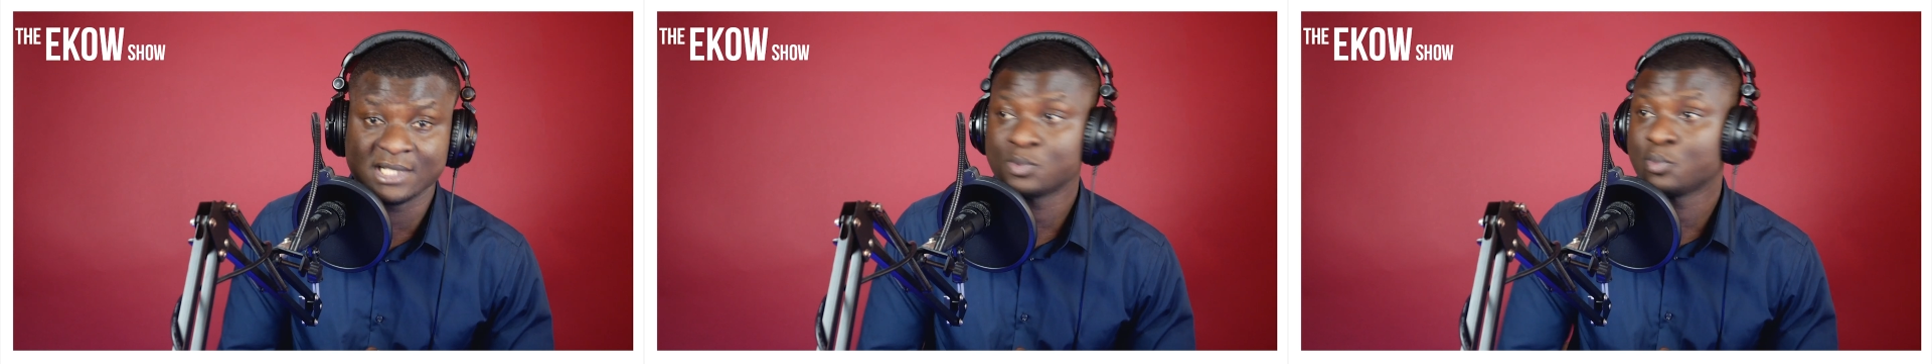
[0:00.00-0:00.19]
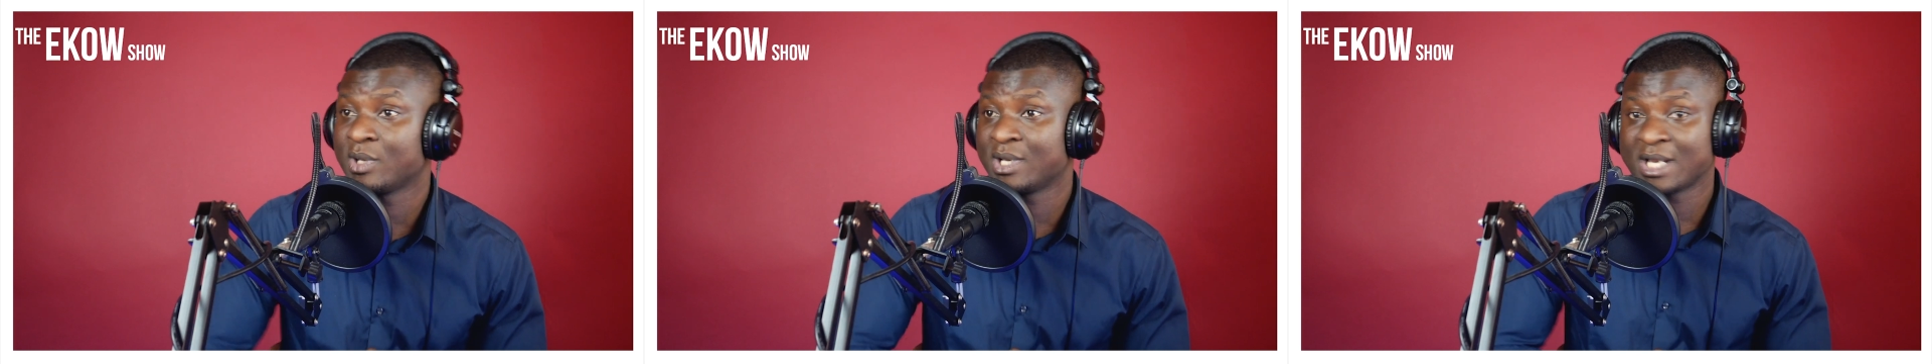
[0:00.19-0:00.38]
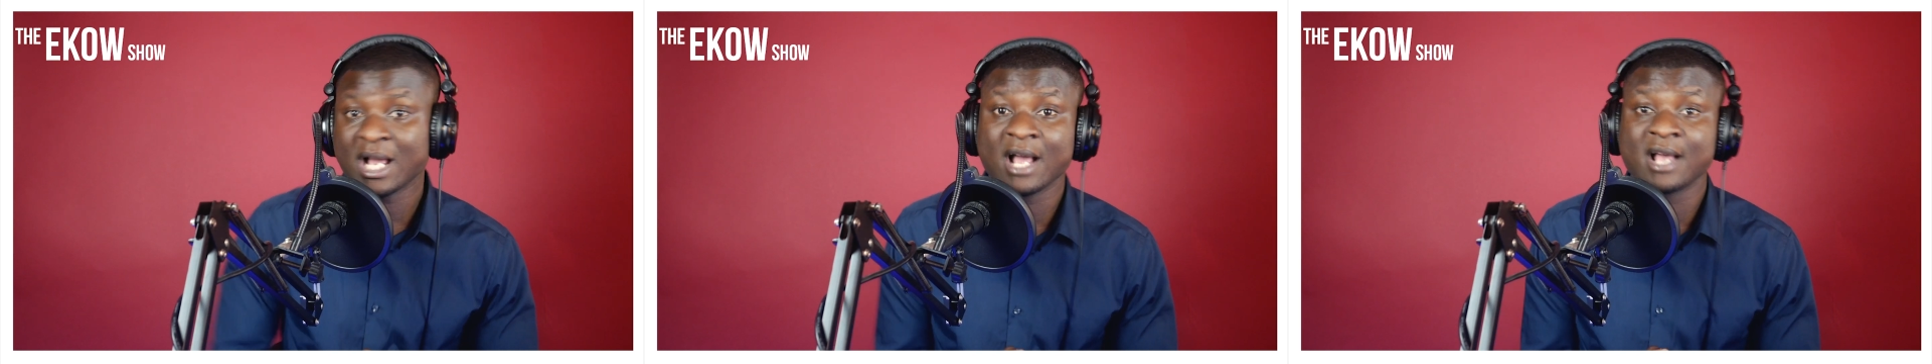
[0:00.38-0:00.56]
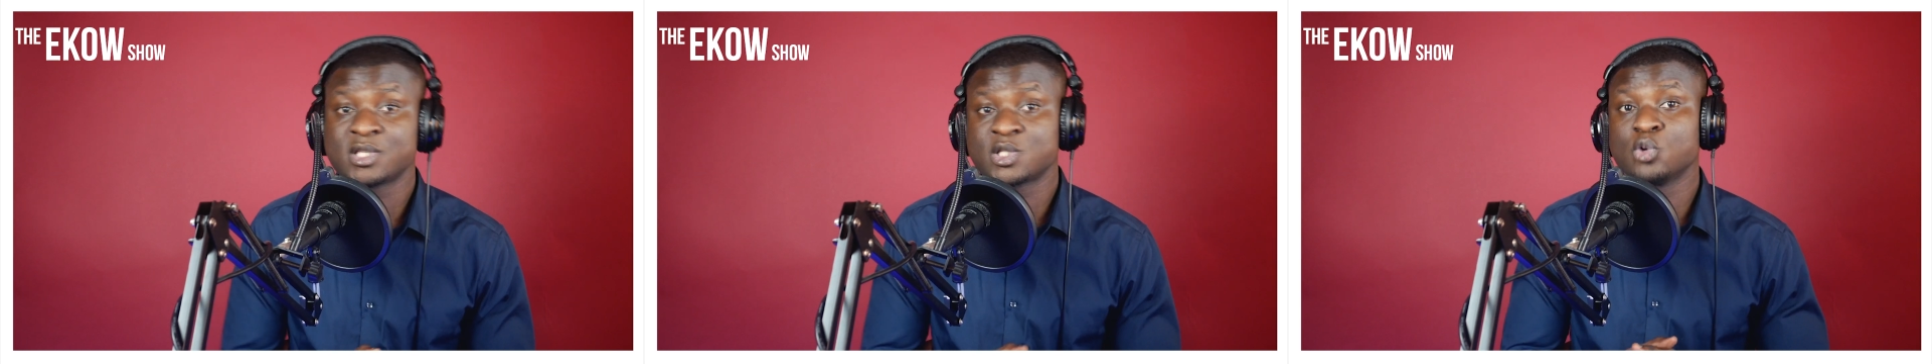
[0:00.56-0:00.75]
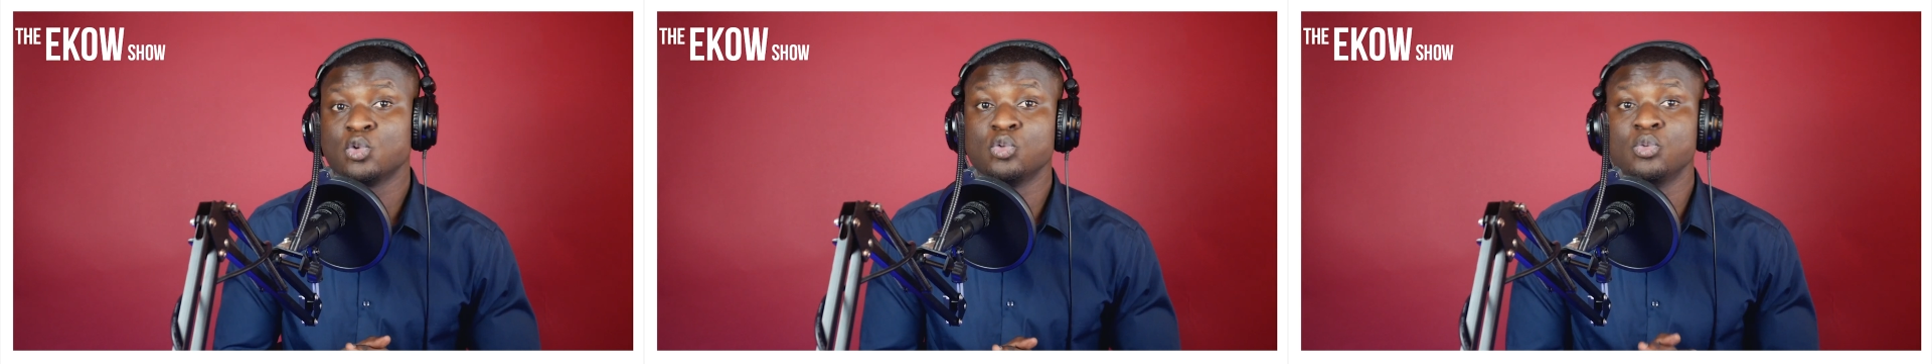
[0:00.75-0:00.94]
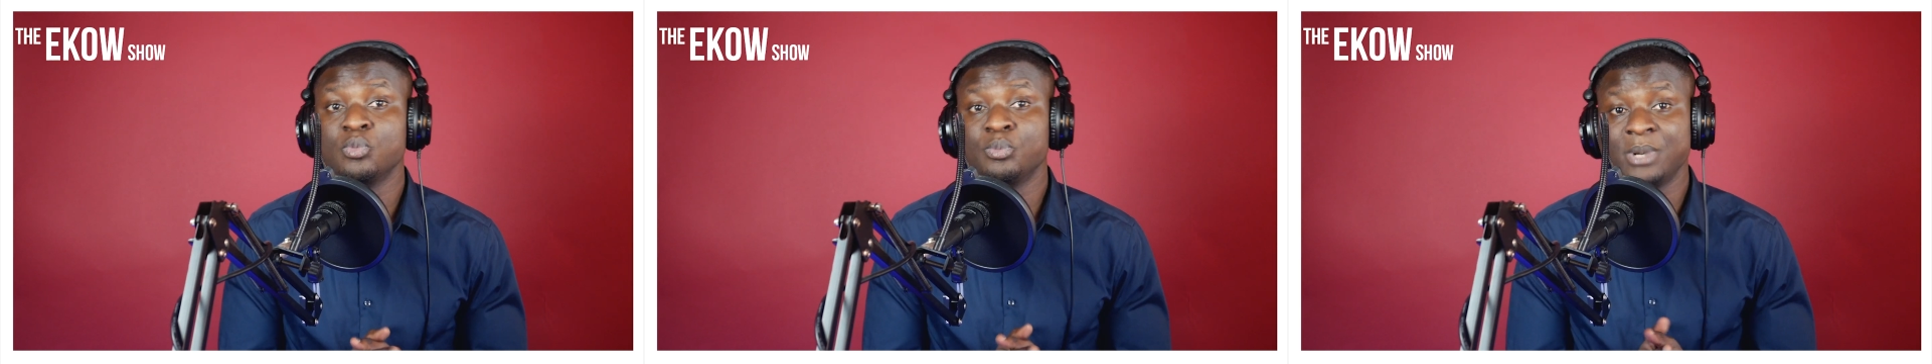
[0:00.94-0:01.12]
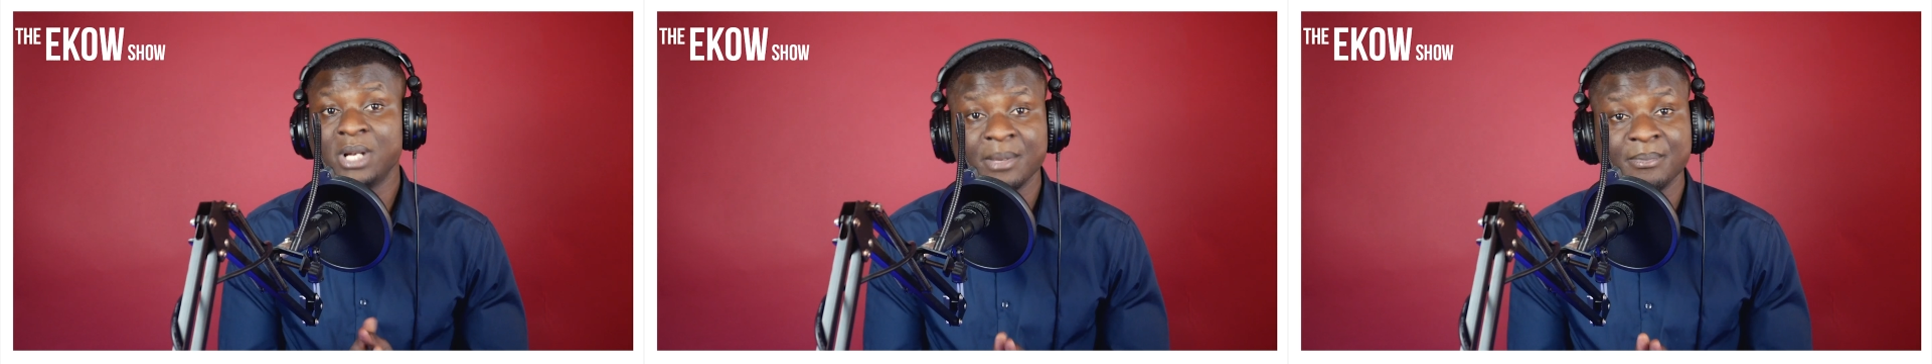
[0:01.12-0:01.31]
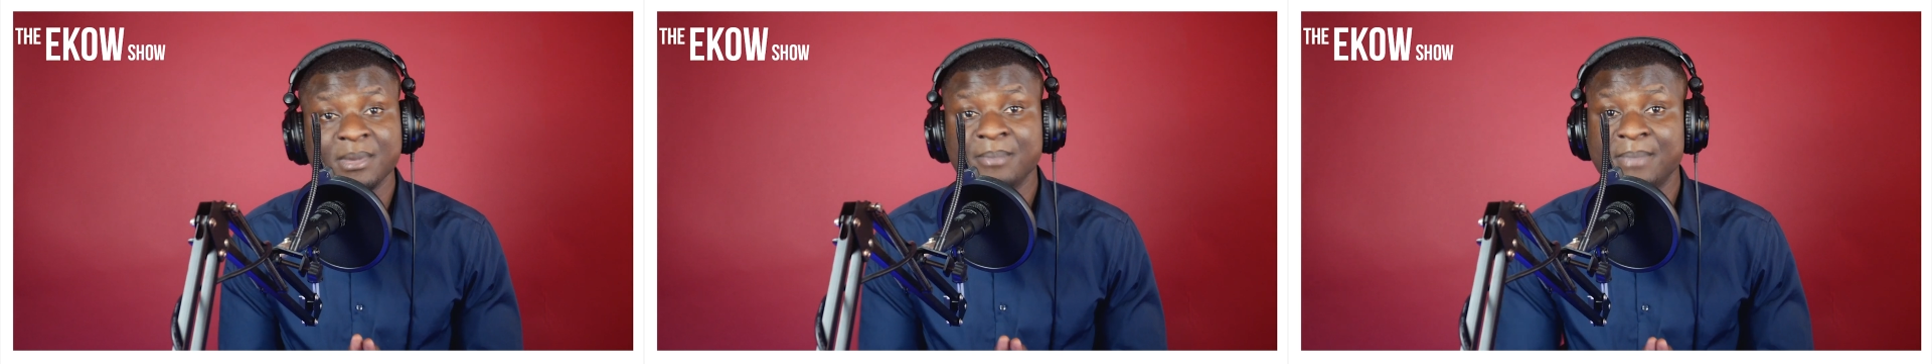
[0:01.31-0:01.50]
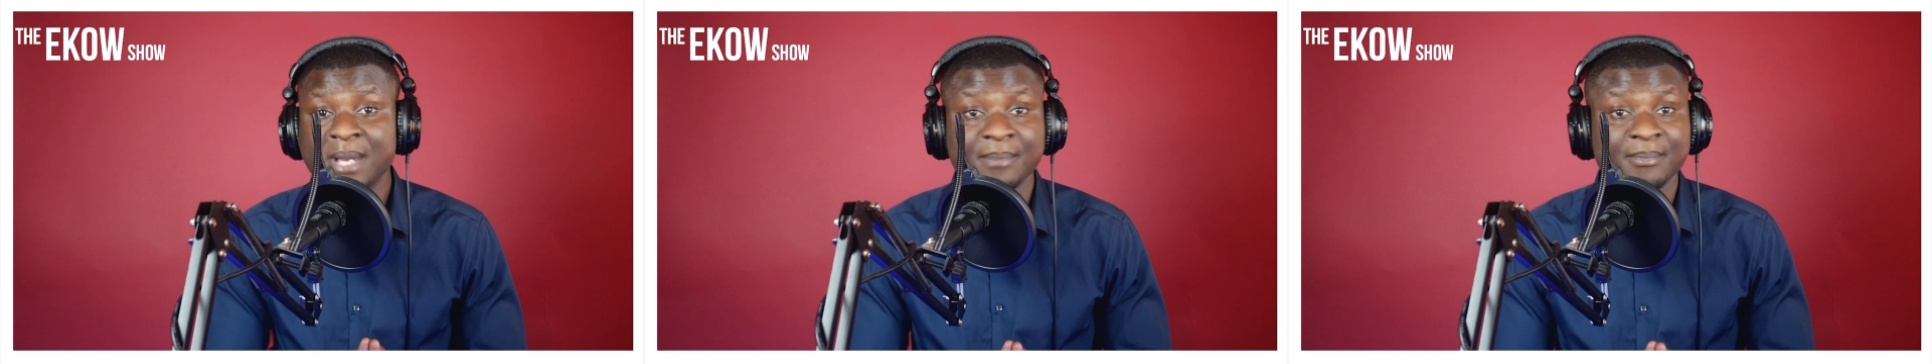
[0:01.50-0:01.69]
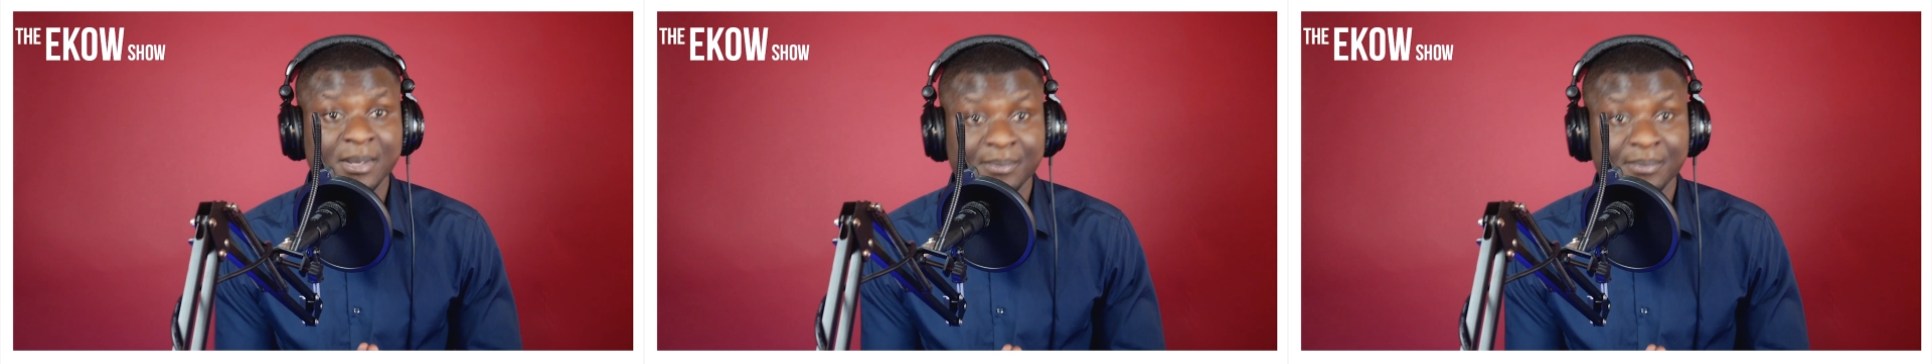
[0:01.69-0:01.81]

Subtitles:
With that, so blame me by my